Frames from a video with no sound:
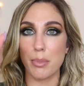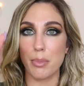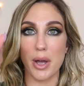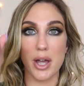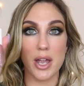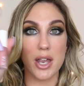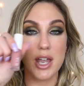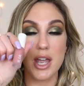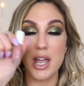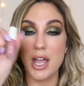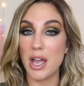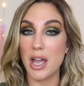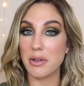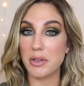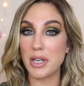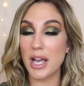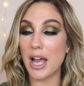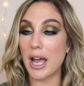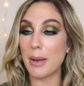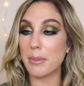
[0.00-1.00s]
But
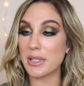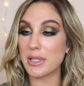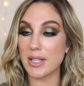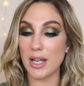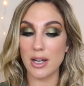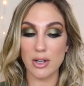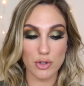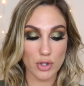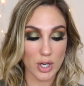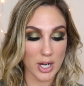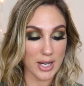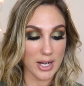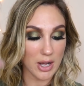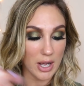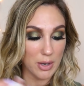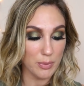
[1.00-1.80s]
yeah, I'm excited to try it out.